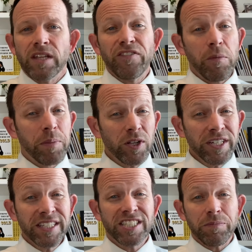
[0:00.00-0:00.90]
If a builder
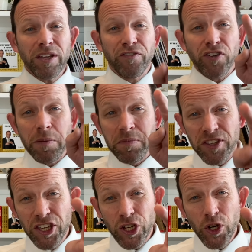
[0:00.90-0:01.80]
needs something from
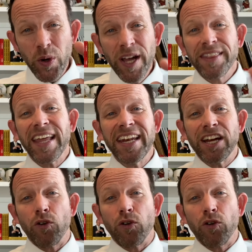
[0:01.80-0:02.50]
you, they need it